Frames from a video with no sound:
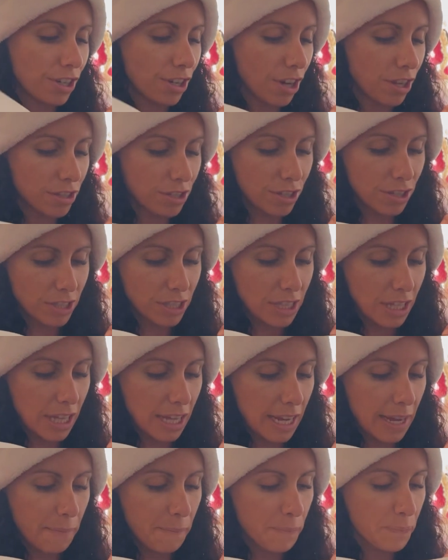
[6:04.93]
go to
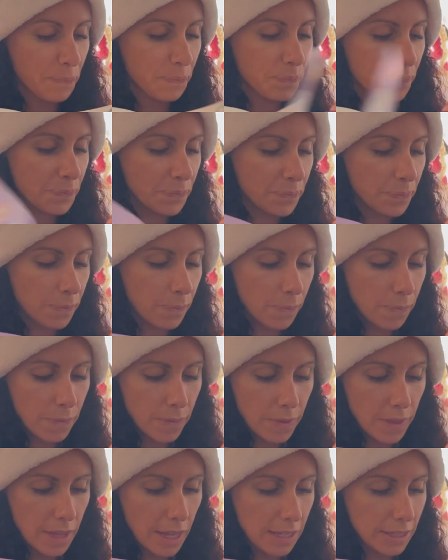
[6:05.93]
sleep.
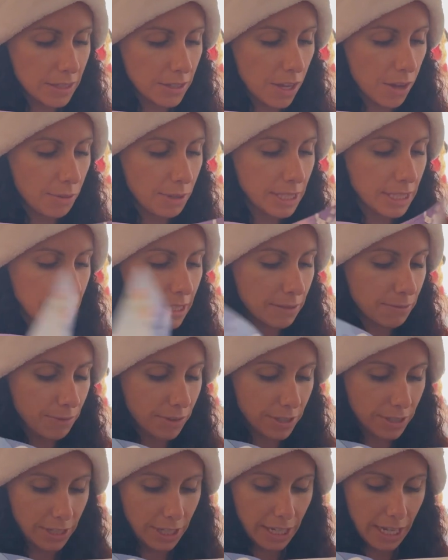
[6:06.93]
So I always
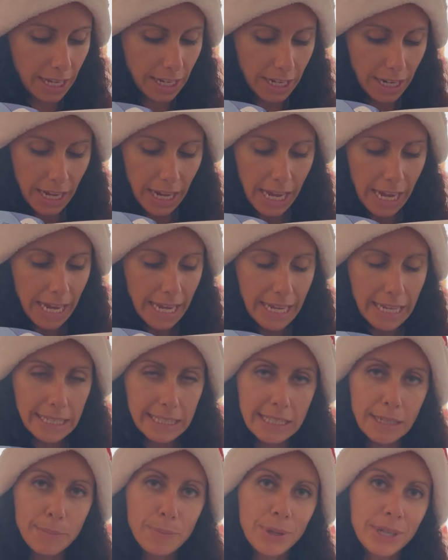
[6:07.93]
want to get
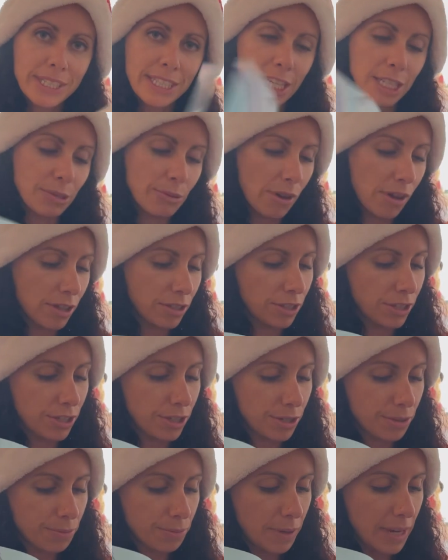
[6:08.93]
easy books as well
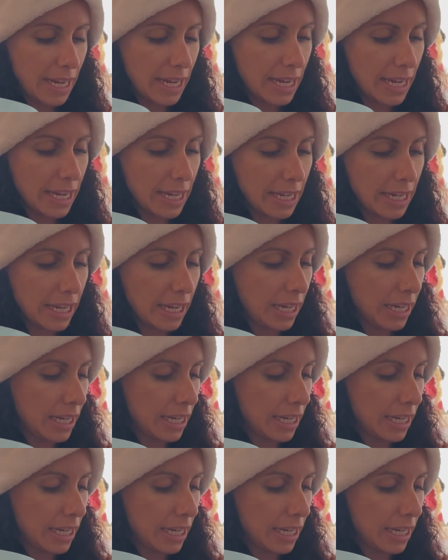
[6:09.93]
to read.